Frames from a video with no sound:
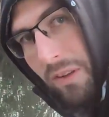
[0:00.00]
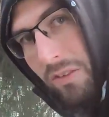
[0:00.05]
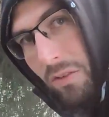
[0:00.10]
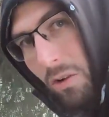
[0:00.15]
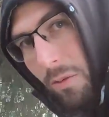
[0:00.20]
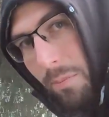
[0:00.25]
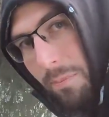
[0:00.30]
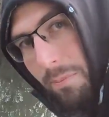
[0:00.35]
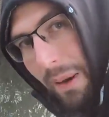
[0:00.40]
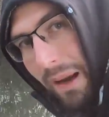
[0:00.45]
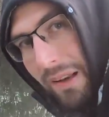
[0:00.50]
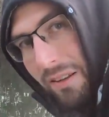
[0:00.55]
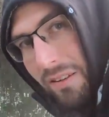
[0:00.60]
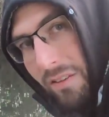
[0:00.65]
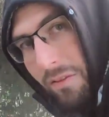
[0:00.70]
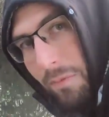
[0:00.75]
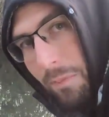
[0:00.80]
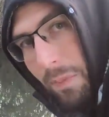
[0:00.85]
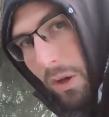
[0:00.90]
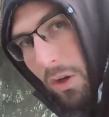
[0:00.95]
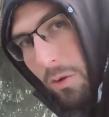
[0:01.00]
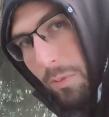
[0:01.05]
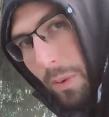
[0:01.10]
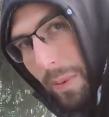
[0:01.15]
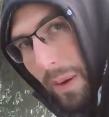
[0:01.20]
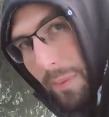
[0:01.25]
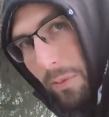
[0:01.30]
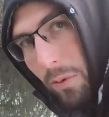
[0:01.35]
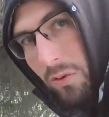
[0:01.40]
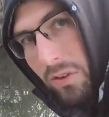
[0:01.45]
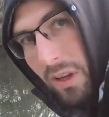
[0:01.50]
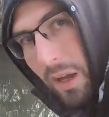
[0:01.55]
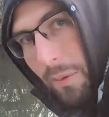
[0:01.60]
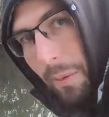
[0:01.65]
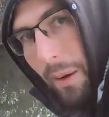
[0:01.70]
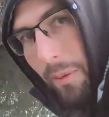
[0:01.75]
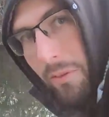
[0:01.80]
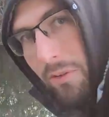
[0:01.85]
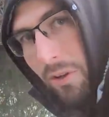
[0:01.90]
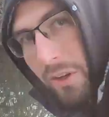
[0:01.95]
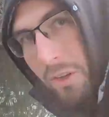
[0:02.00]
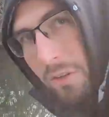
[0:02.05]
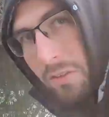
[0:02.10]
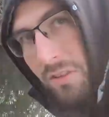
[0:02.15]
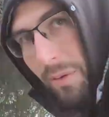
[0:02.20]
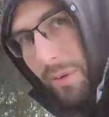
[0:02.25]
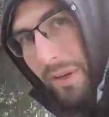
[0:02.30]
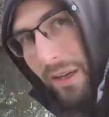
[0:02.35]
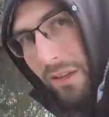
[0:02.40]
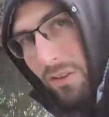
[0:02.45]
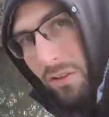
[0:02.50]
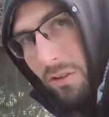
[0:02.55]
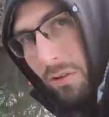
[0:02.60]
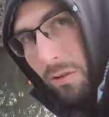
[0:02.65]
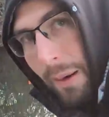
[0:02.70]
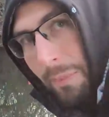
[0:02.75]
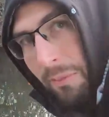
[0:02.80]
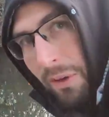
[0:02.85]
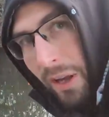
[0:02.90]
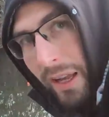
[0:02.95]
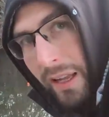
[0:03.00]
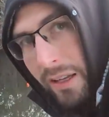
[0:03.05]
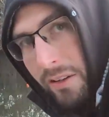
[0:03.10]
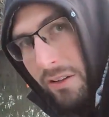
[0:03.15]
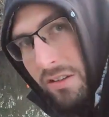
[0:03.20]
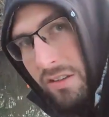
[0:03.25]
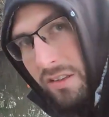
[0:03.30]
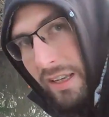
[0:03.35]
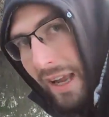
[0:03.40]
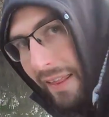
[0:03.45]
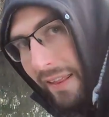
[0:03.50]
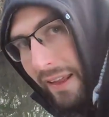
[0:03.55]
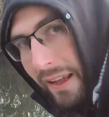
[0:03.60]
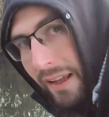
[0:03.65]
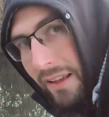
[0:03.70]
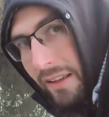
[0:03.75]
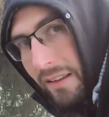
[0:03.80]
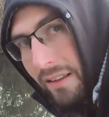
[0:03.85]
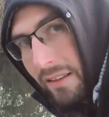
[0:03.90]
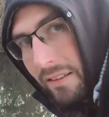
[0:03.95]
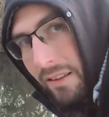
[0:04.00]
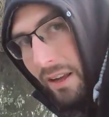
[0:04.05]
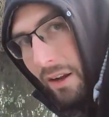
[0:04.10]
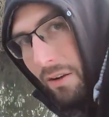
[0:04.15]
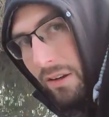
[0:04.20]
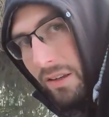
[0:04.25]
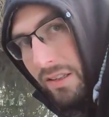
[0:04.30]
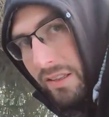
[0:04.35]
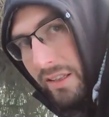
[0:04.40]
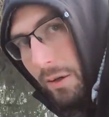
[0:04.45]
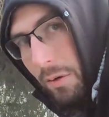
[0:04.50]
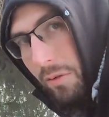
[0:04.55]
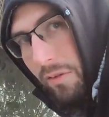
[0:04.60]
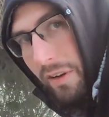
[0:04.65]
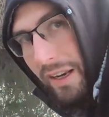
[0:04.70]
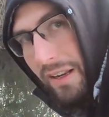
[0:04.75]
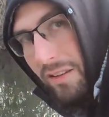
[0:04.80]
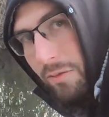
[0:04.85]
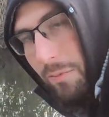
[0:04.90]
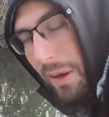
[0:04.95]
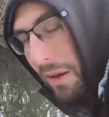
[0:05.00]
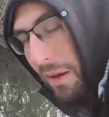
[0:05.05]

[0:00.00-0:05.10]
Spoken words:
I saw a massive plume of bubbles come up, so I knew something had just grabbed it, just sat there, totally still in its